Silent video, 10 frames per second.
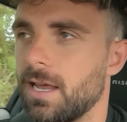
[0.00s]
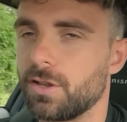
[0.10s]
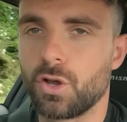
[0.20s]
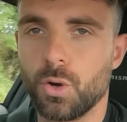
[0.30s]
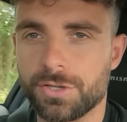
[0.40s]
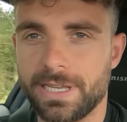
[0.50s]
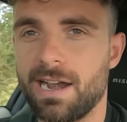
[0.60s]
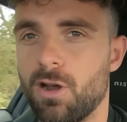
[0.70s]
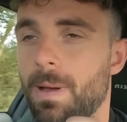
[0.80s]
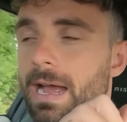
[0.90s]
And of course the
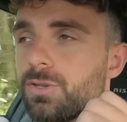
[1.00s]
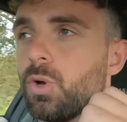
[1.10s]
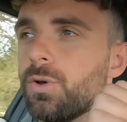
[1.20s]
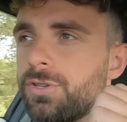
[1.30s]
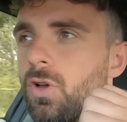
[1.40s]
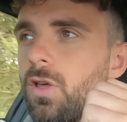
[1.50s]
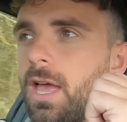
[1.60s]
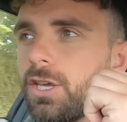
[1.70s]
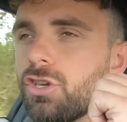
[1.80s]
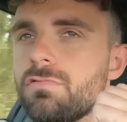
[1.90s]
aero pack has also got
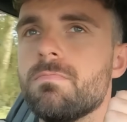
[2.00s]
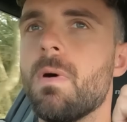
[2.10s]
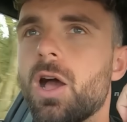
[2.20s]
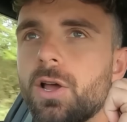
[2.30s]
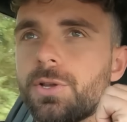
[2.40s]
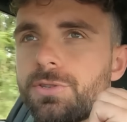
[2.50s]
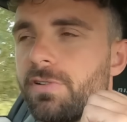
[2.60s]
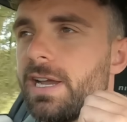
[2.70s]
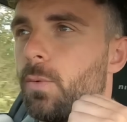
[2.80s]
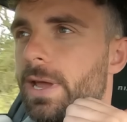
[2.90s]
that humongous
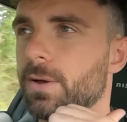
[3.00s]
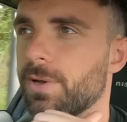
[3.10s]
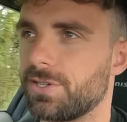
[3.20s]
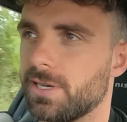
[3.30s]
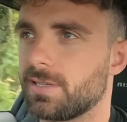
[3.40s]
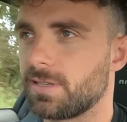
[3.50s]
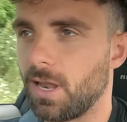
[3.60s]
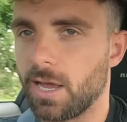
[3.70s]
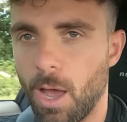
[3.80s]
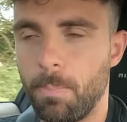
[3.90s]
rear wing, which is
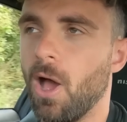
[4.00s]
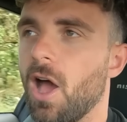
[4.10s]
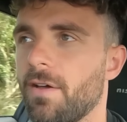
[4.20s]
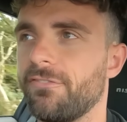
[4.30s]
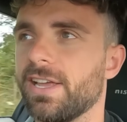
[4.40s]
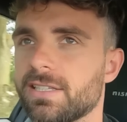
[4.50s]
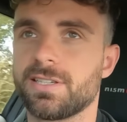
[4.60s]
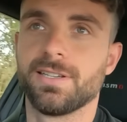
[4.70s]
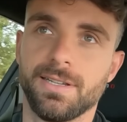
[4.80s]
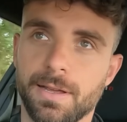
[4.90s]
like a
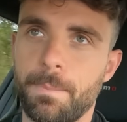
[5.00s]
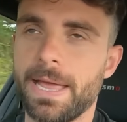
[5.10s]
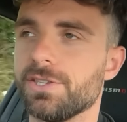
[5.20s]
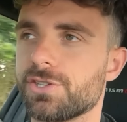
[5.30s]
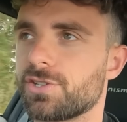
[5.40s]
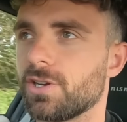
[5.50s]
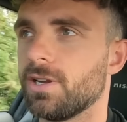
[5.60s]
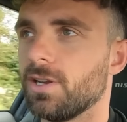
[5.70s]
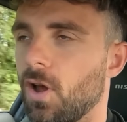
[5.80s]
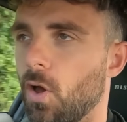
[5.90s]
perfect bench
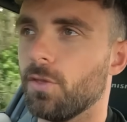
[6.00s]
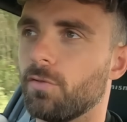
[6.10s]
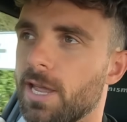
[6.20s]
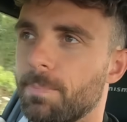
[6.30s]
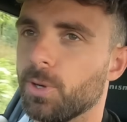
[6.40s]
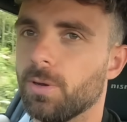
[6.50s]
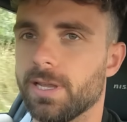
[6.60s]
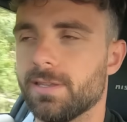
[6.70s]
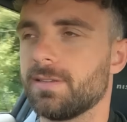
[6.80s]
on the rear boot lid.